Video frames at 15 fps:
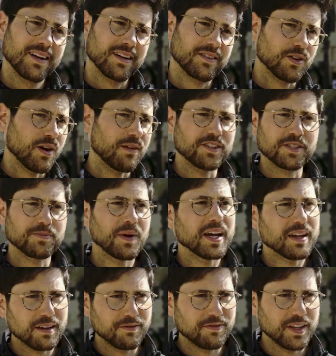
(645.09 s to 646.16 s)
and then you have a
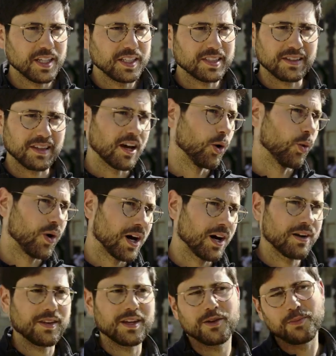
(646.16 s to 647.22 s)
spike in fees in the
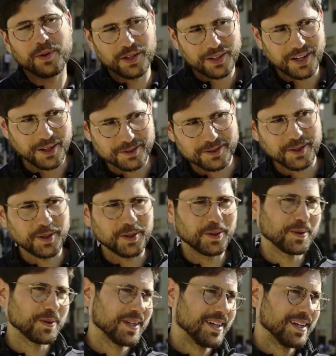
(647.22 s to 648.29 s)
L1, and then you build an
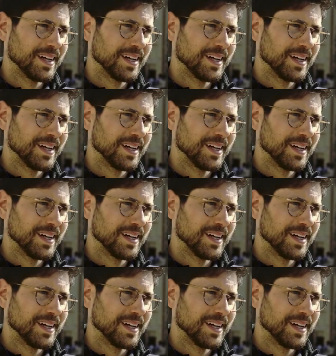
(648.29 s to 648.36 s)
L2,